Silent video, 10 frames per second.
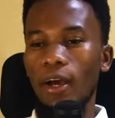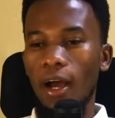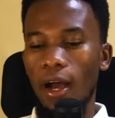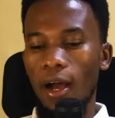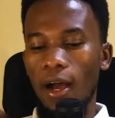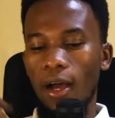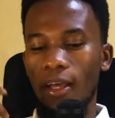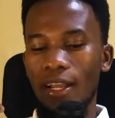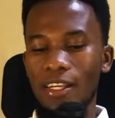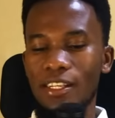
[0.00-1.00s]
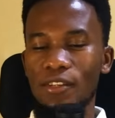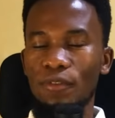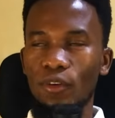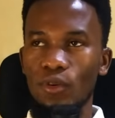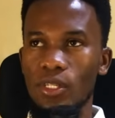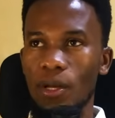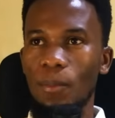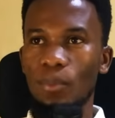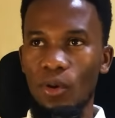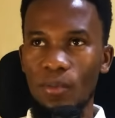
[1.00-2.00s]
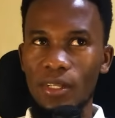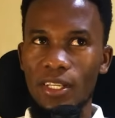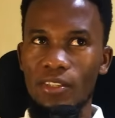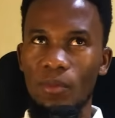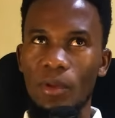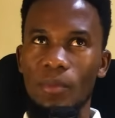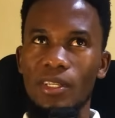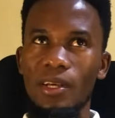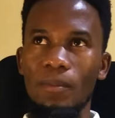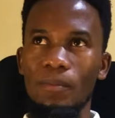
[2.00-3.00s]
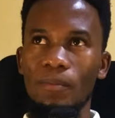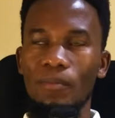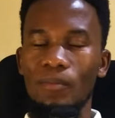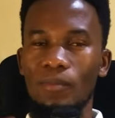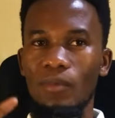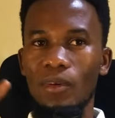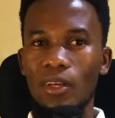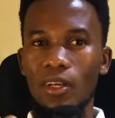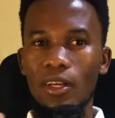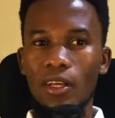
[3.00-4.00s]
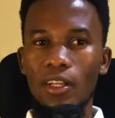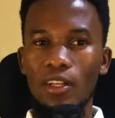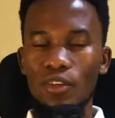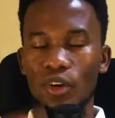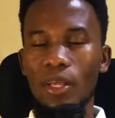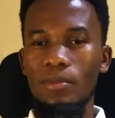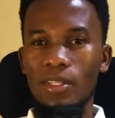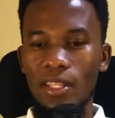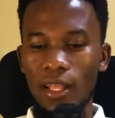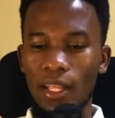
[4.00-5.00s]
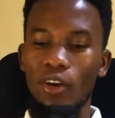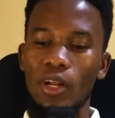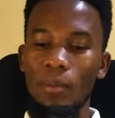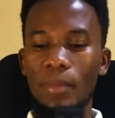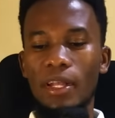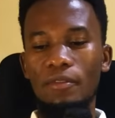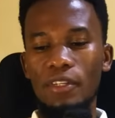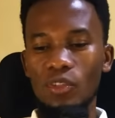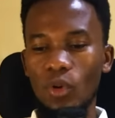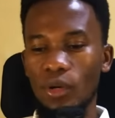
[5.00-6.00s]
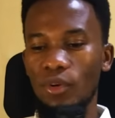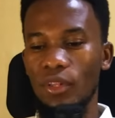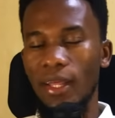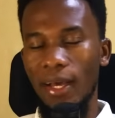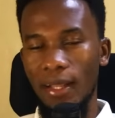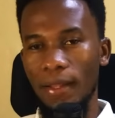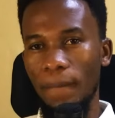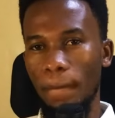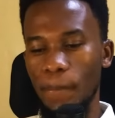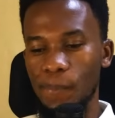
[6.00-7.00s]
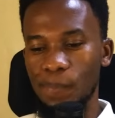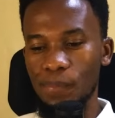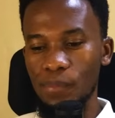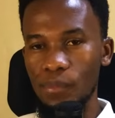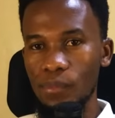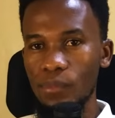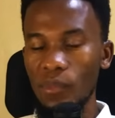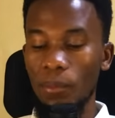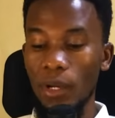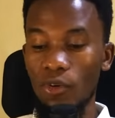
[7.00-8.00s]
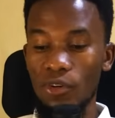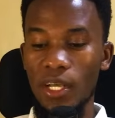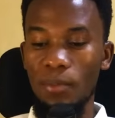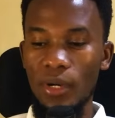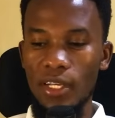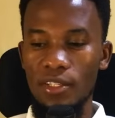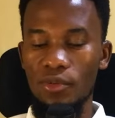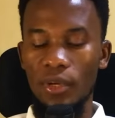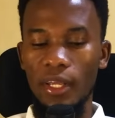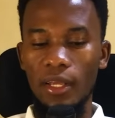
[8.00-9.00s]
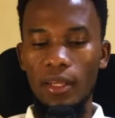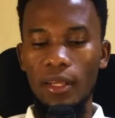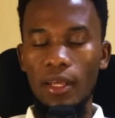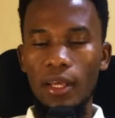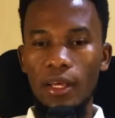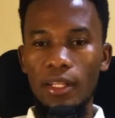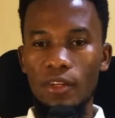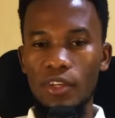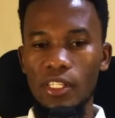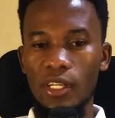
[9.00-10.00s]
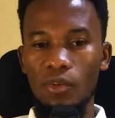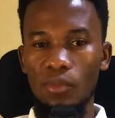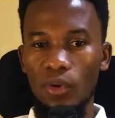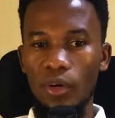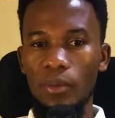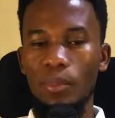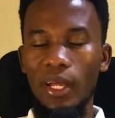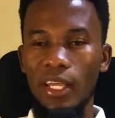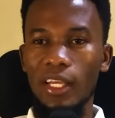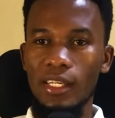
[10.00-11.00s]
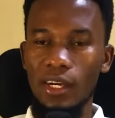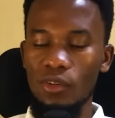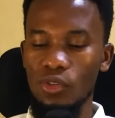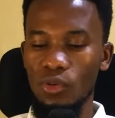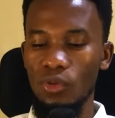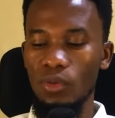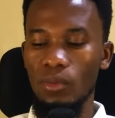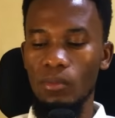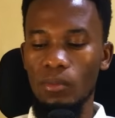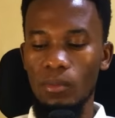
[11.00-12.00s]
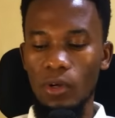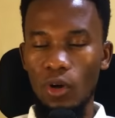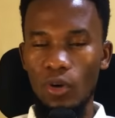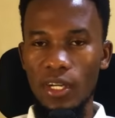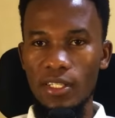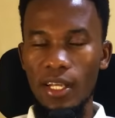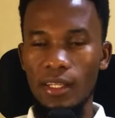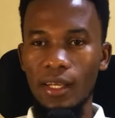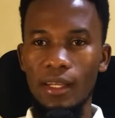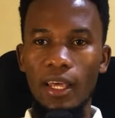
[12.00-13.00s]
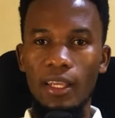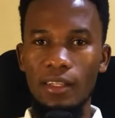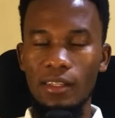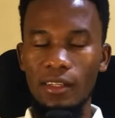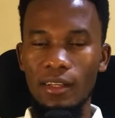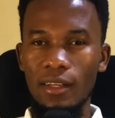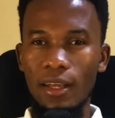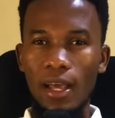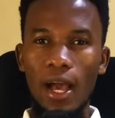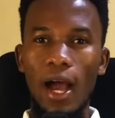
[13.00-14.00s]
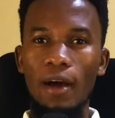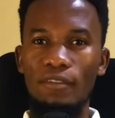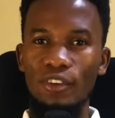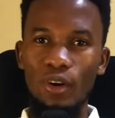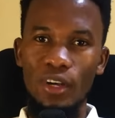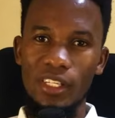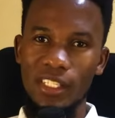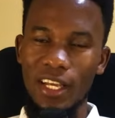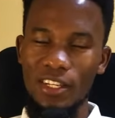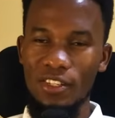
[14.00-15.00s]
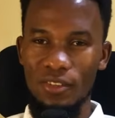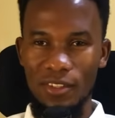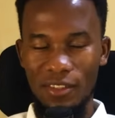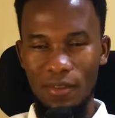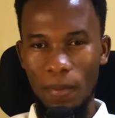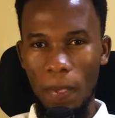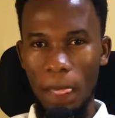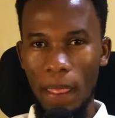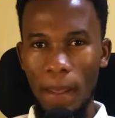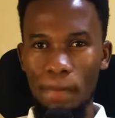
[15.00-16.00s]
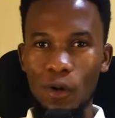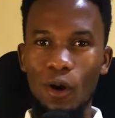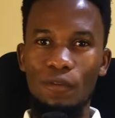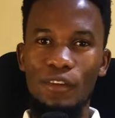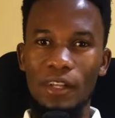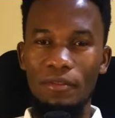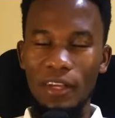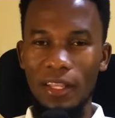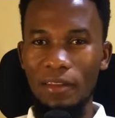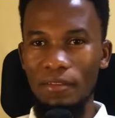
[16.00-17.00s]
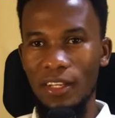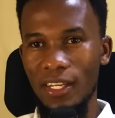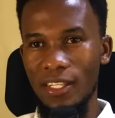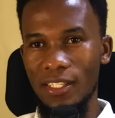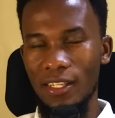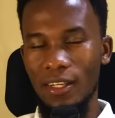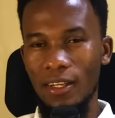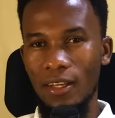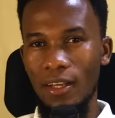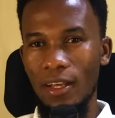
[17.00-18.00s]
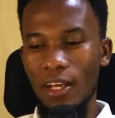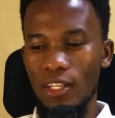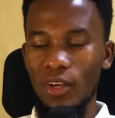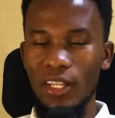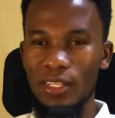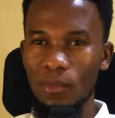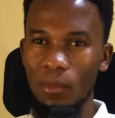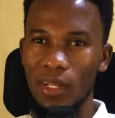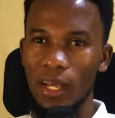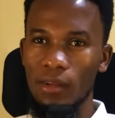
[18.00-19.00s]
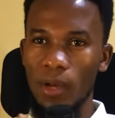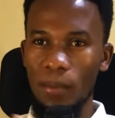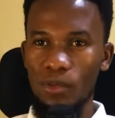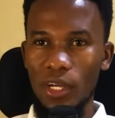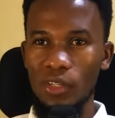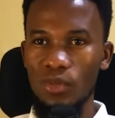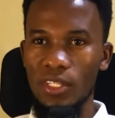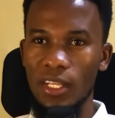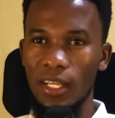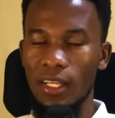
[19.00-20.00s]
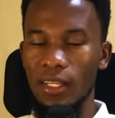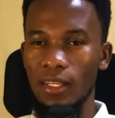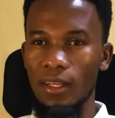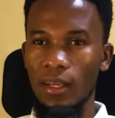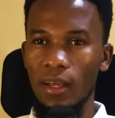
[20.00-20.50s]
Uh, in exchange for some promises or maybe some dreams that they're going to benefit in one way or the other. But surprised to hear the Trench Town boy breaking it down to Congress that, uh, hey, I have no intentions of living in the village. So at this moment, I, I'm trying to see